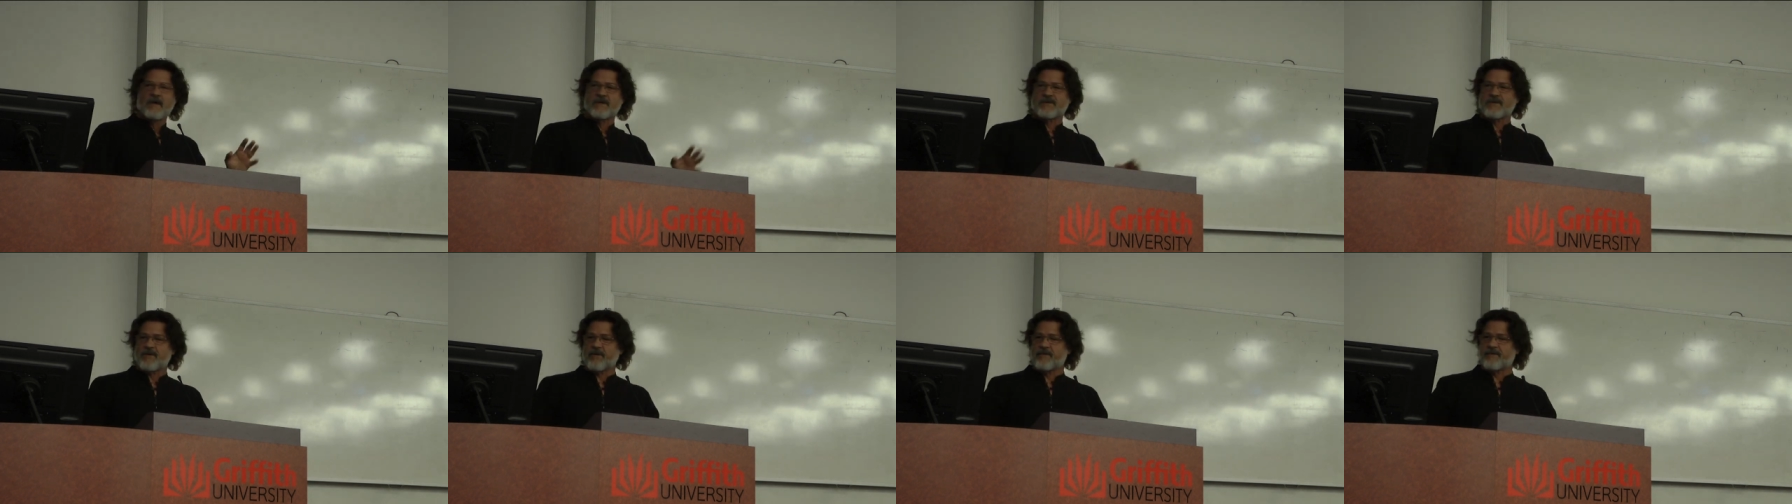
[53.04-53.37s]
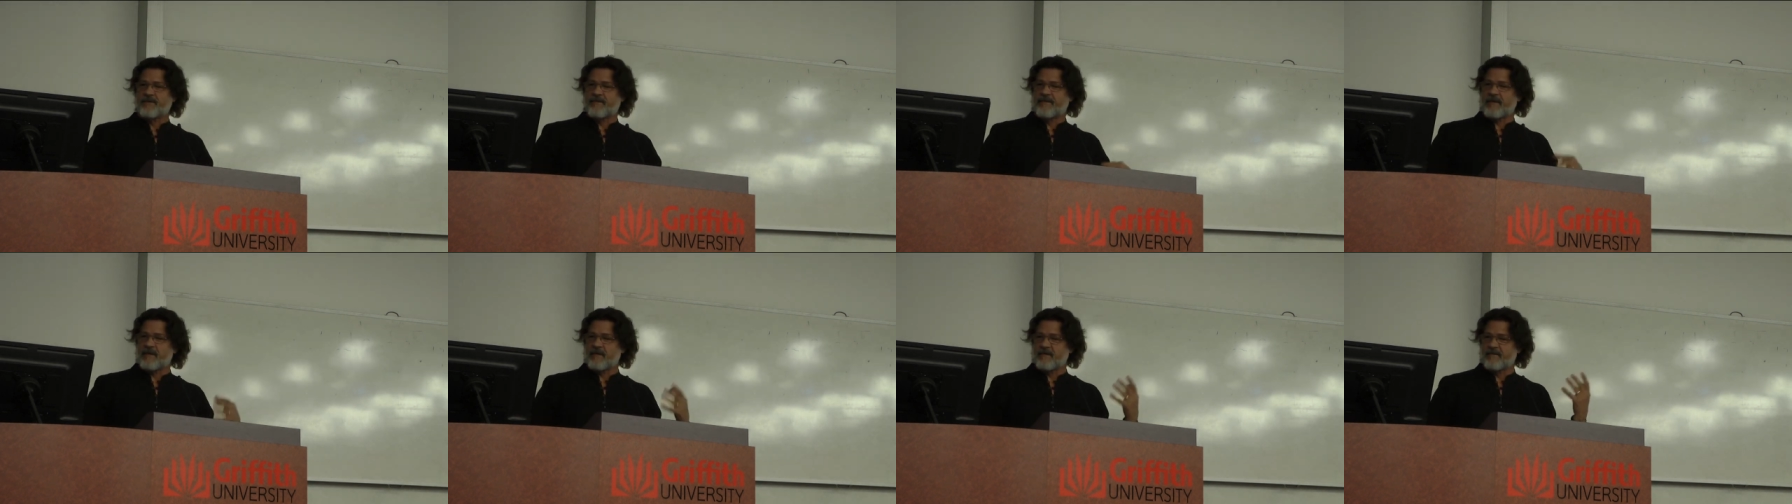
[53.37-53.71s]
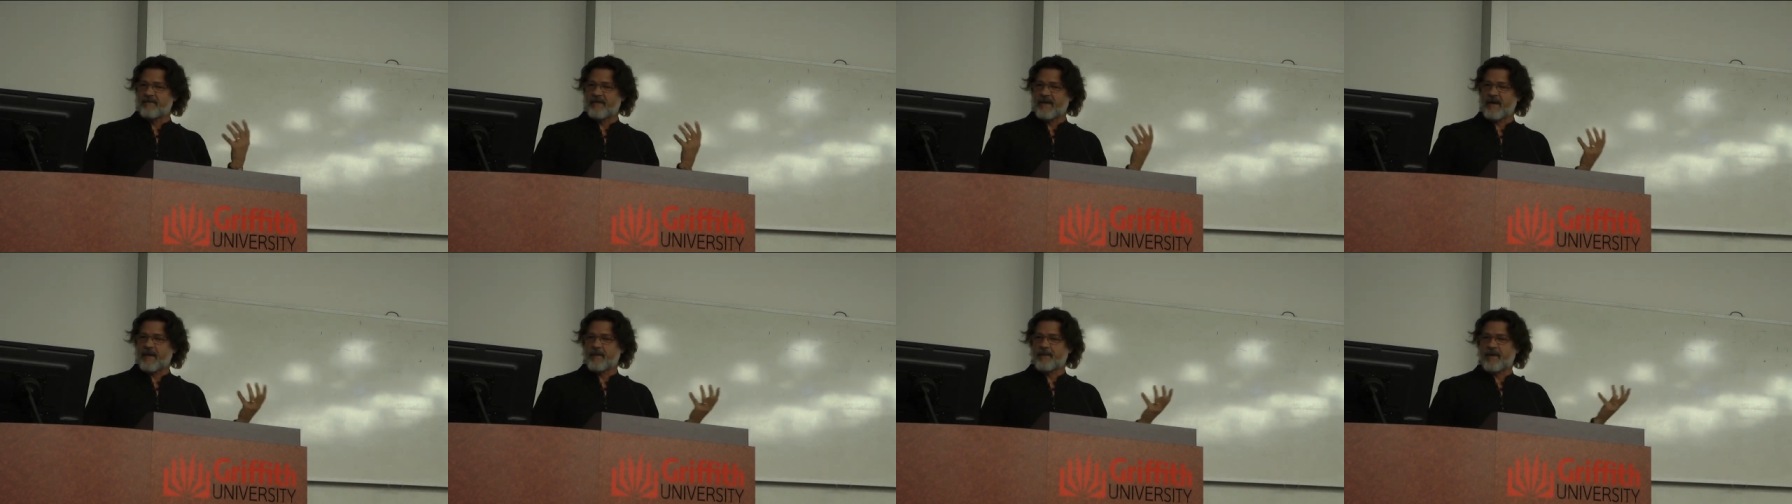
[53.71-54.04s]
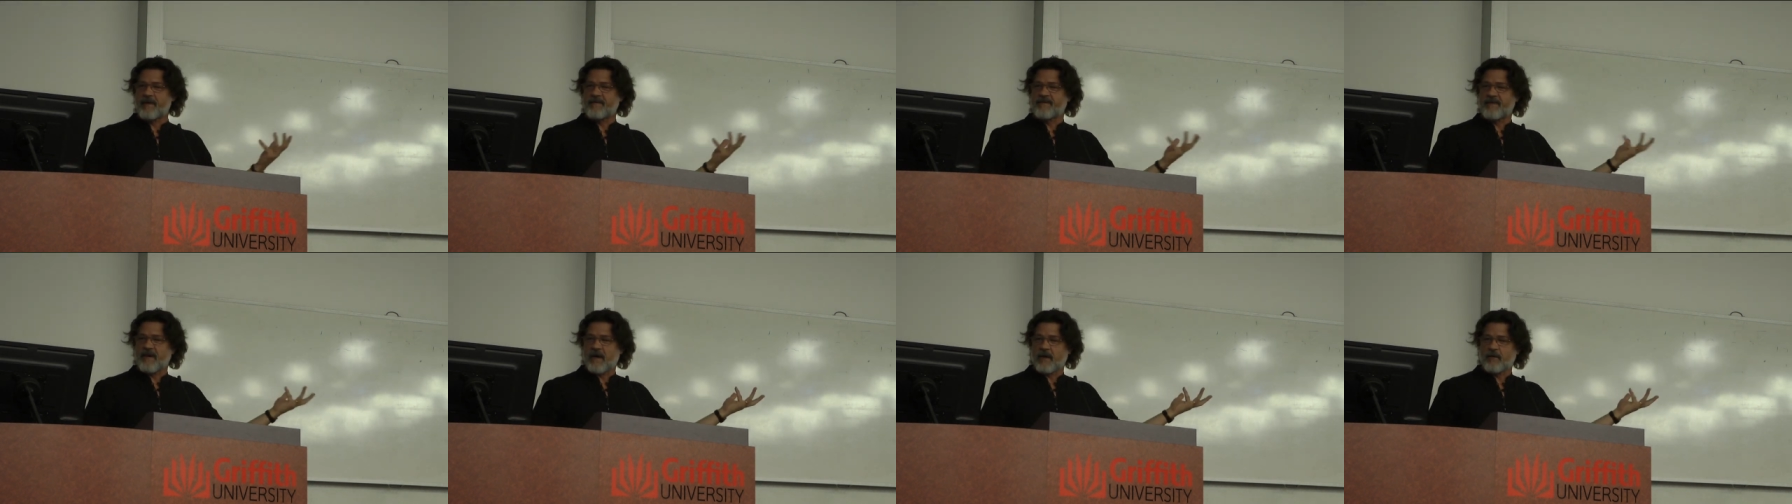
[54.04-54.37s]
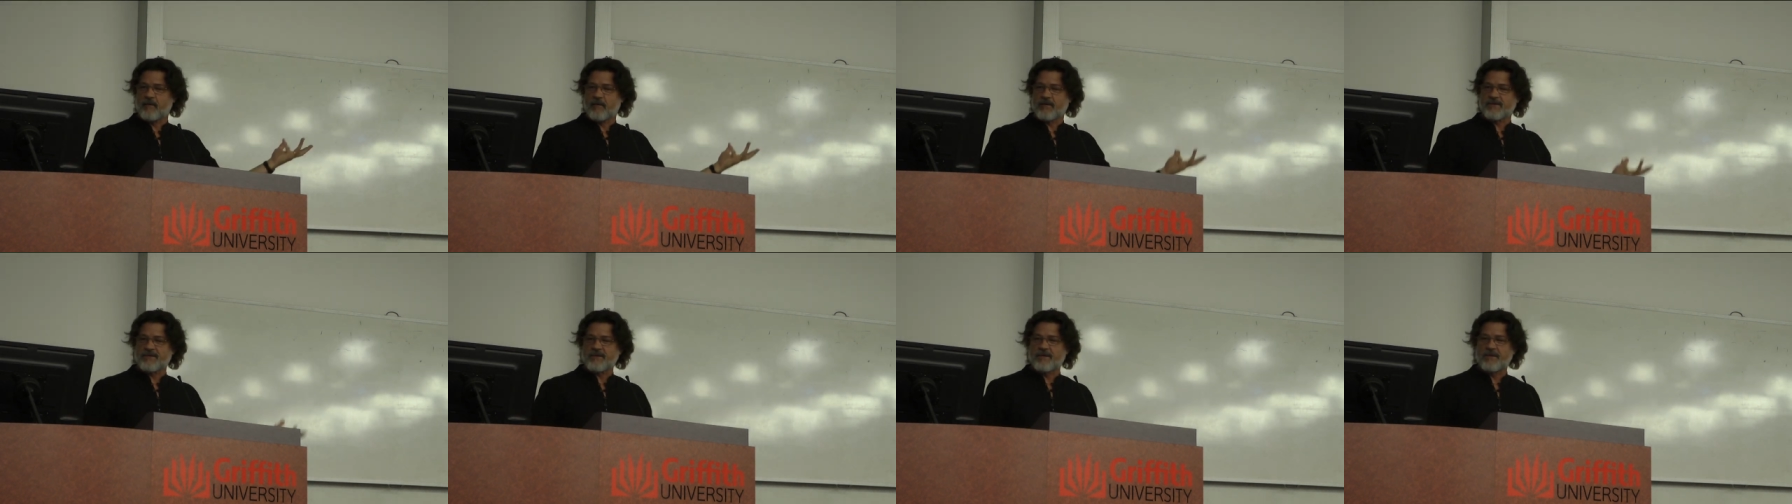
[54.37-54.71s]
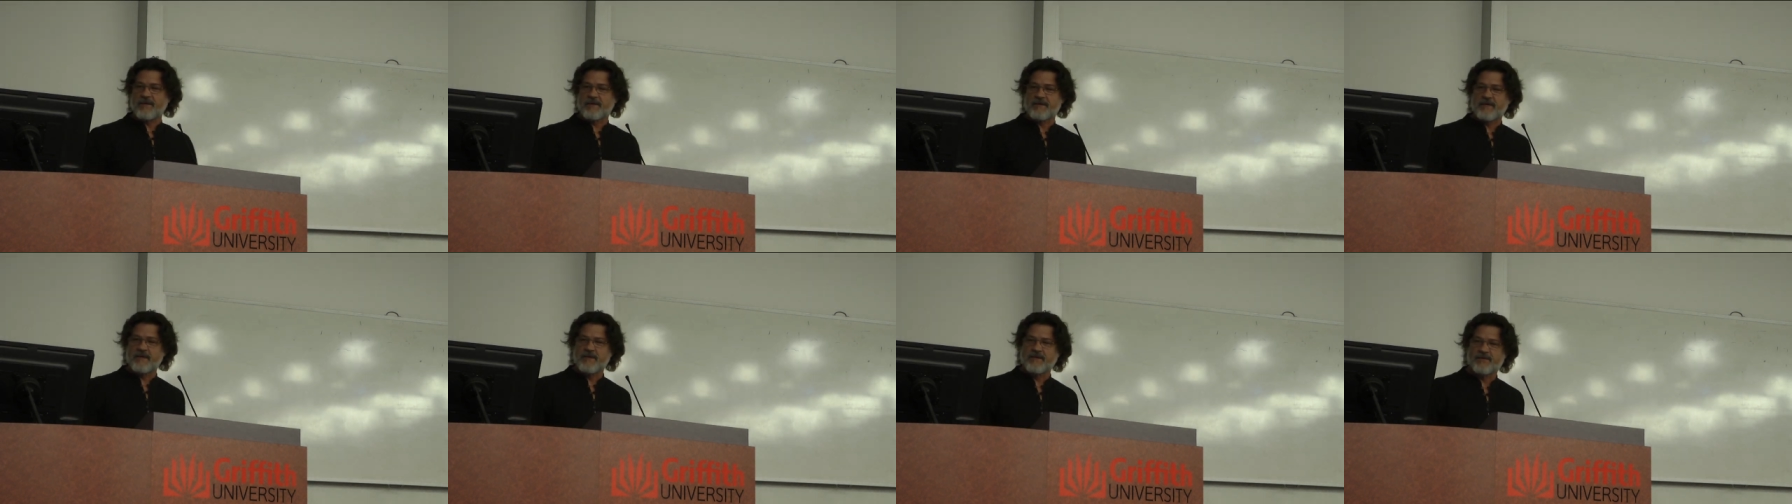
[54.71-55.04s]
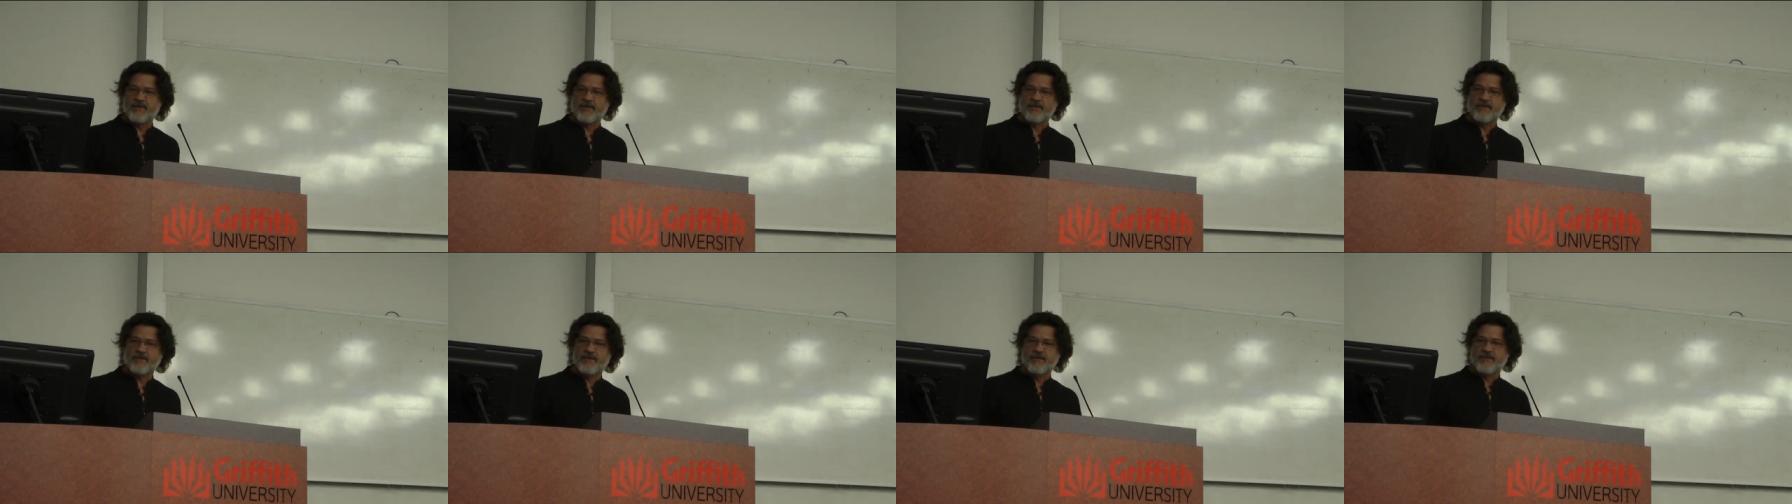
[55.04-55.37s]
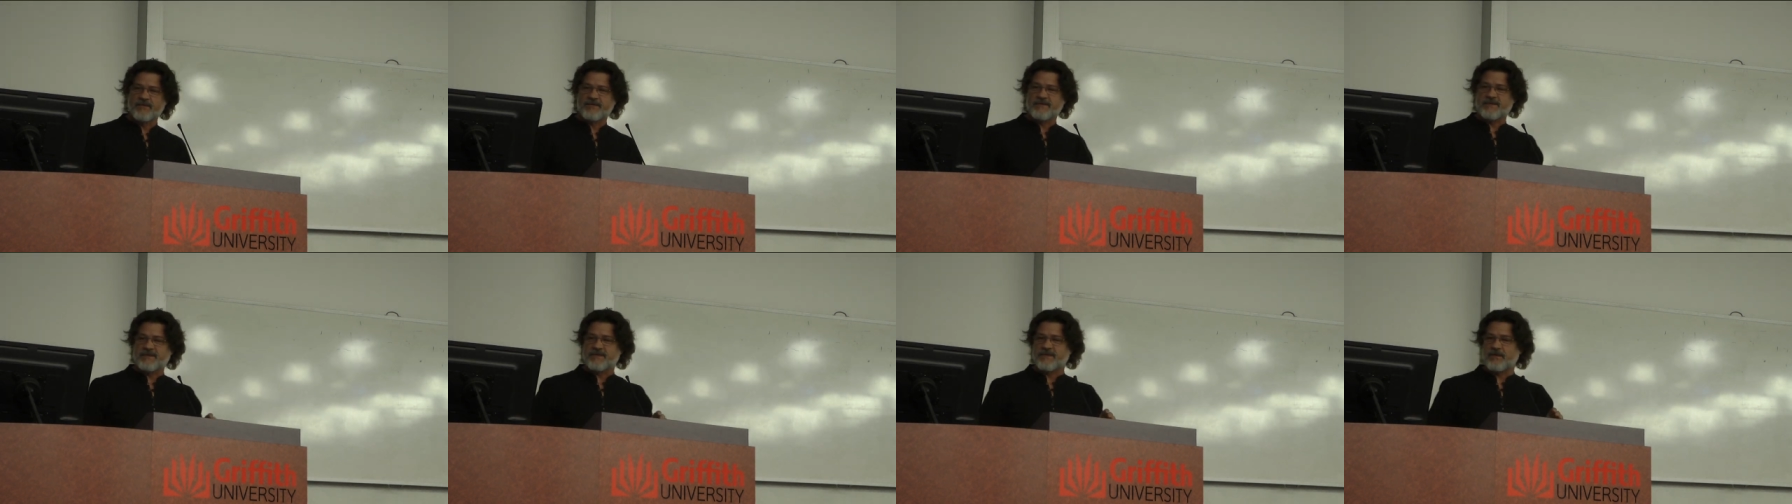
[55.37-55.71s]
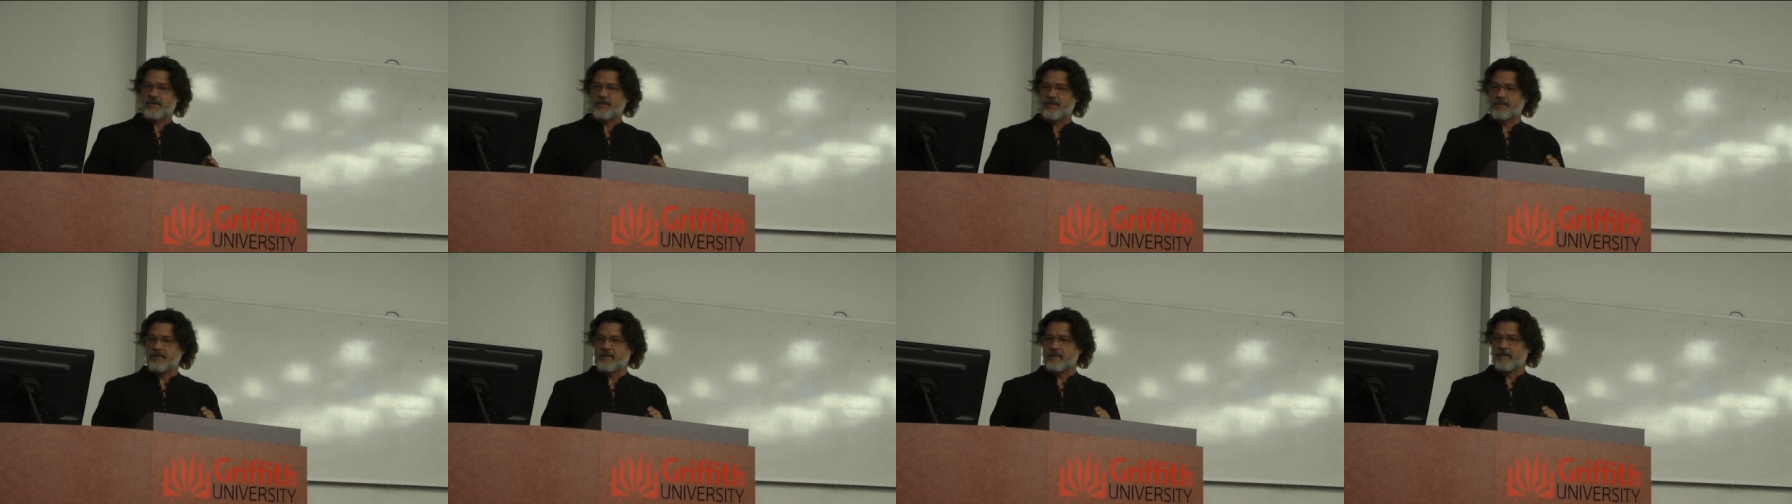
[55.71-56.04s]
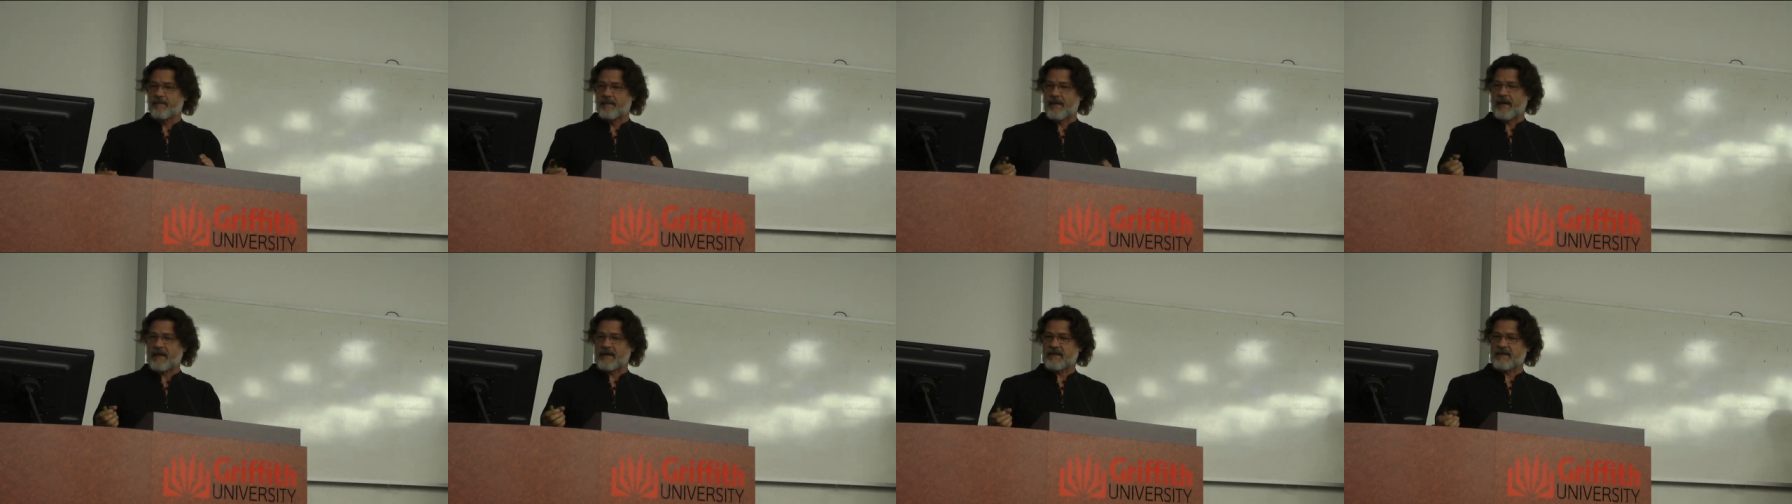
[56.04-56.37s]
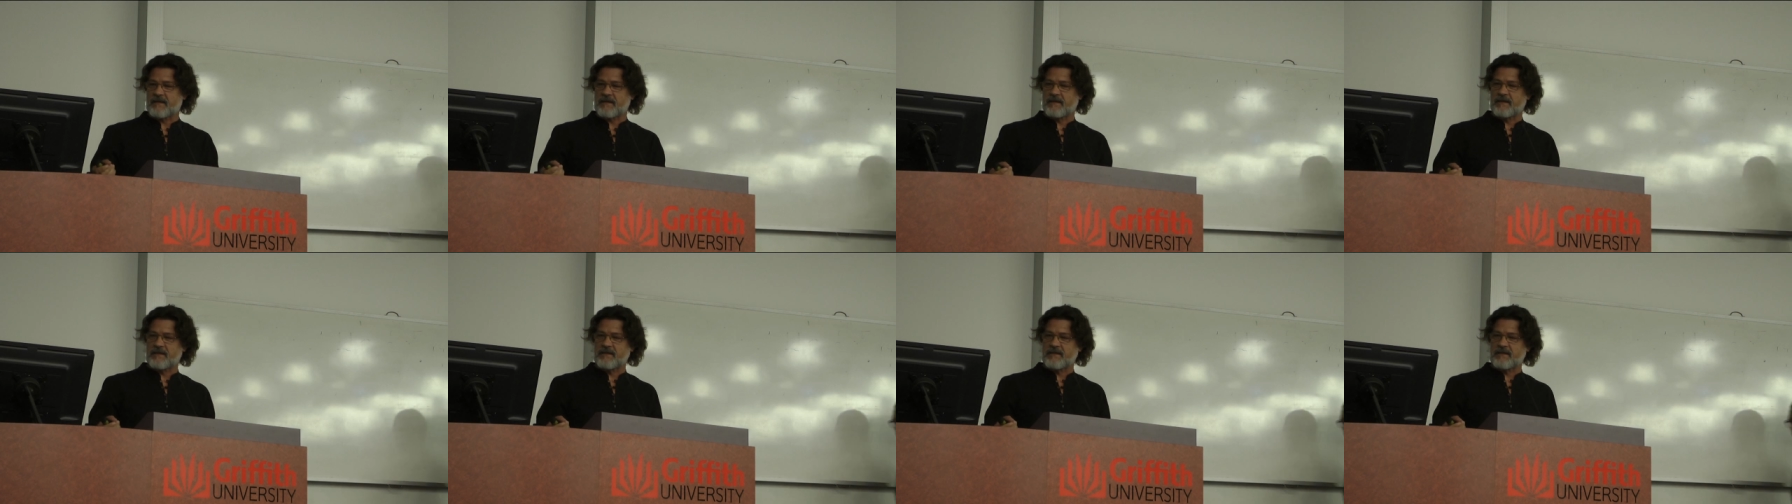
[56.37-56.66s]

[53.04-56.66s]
So very briefly, I was already introduced, so, but